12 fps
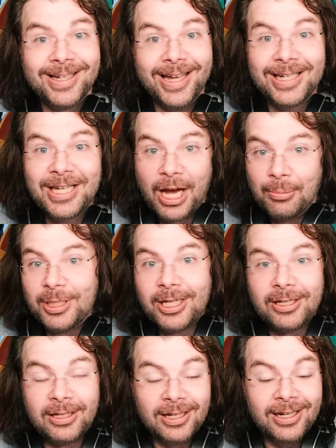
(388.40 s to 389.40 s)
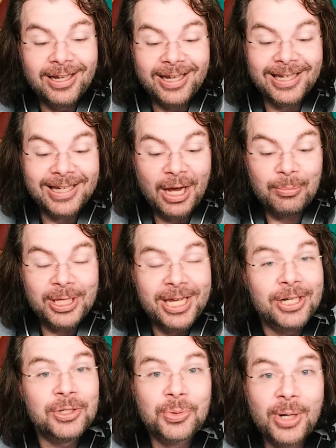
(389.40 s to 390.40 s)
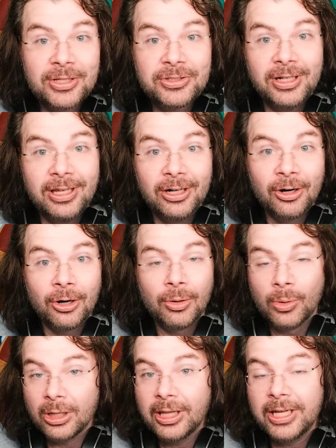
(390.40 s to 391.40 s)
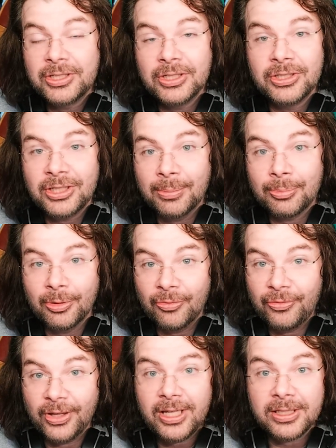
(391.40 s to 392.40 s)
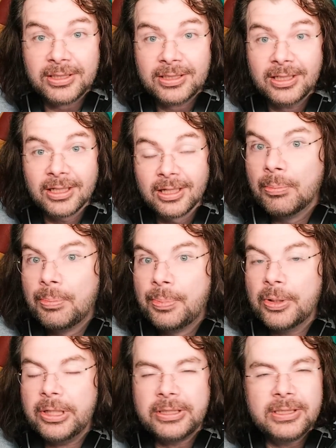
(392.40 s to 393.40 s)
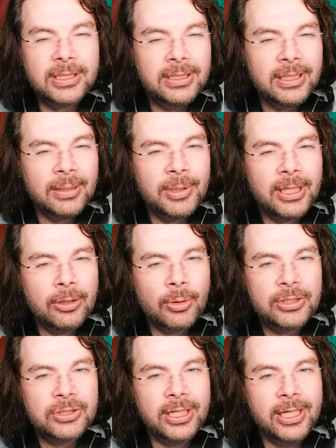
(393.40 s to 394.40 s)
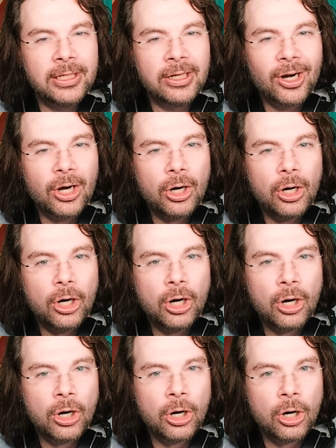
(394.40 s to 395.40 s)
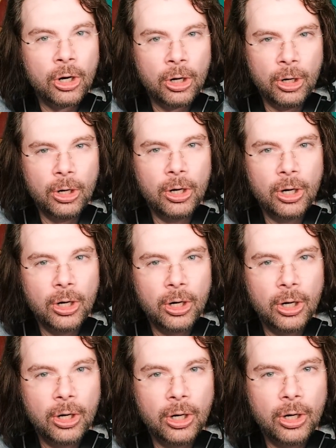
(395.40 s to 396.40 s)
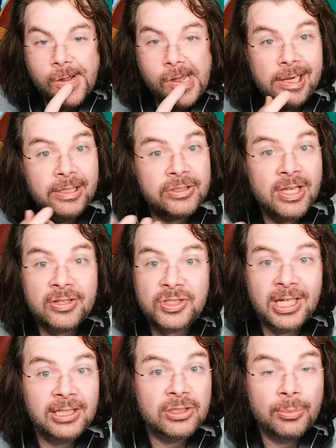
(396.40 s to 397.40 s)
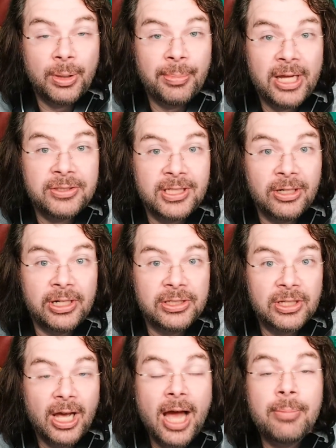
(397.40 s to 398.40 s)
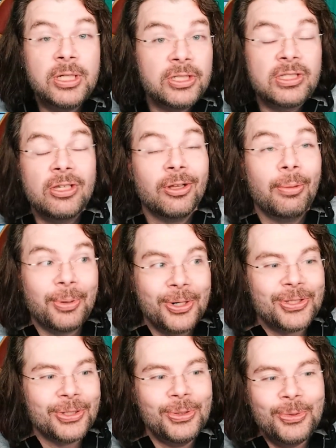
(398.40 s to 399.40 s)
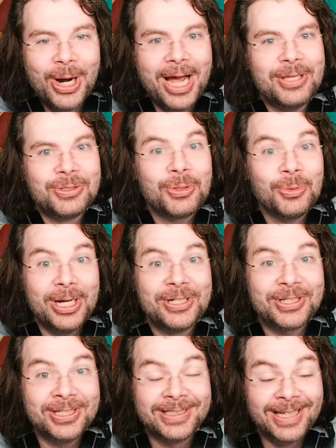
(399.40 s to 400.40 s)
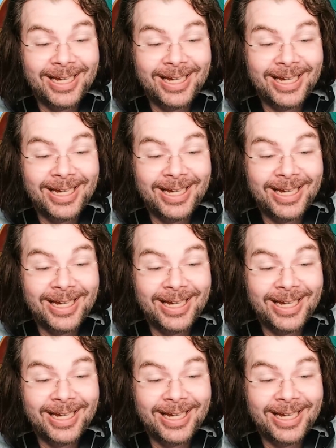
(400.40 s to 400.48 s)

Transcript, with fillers: It got me interested in her relationship with Fisk, but it didn't get me interested in her. And it's not saying it's going to be a bad series. I'm just still a person who has questions.